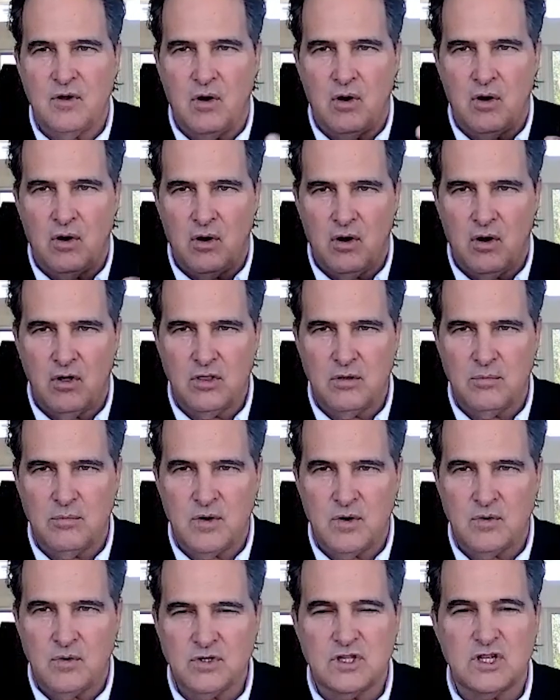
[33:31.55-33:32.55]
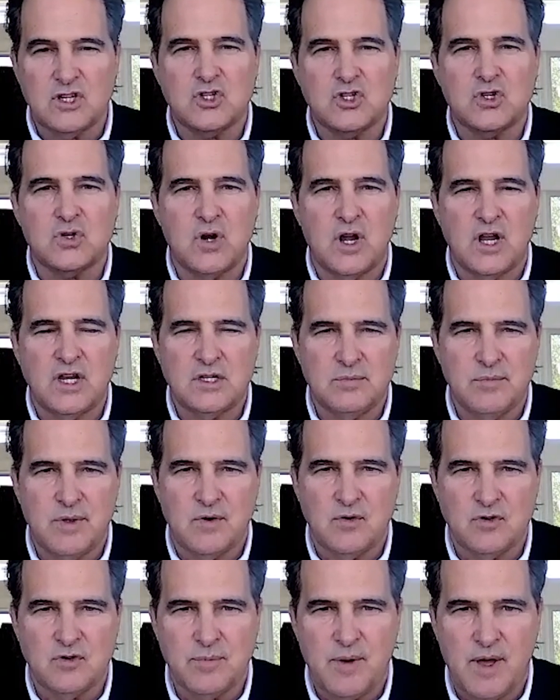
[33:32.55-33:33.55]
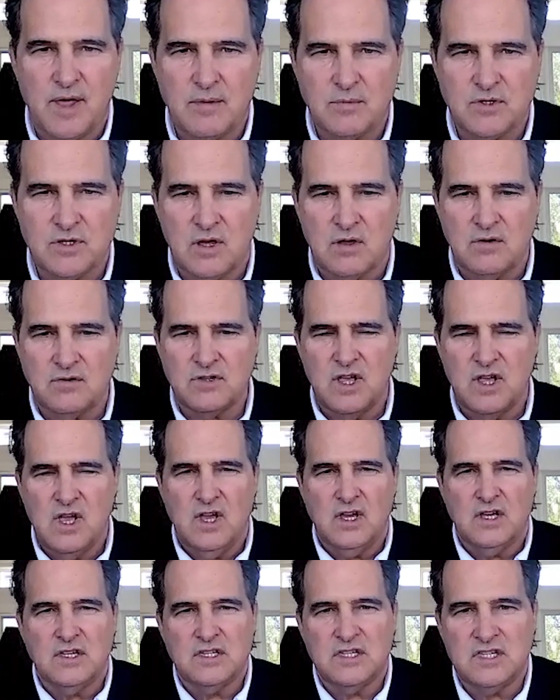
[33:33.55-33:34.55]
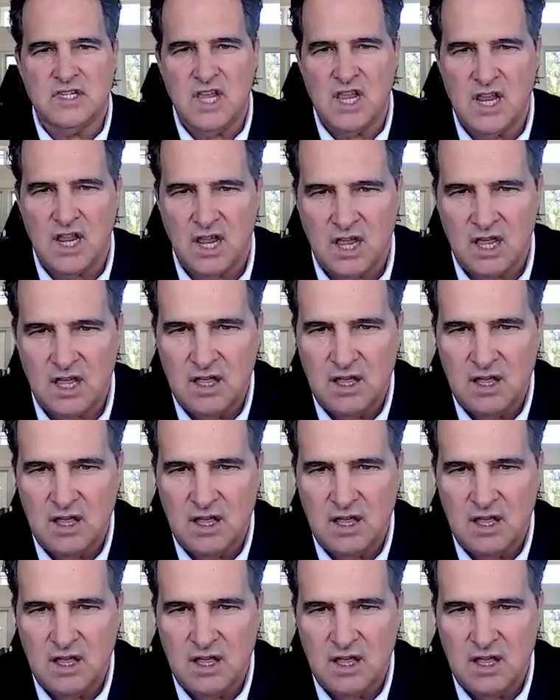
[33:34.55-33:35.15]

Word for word: all the minerals, the trace minerals by themselves, zinc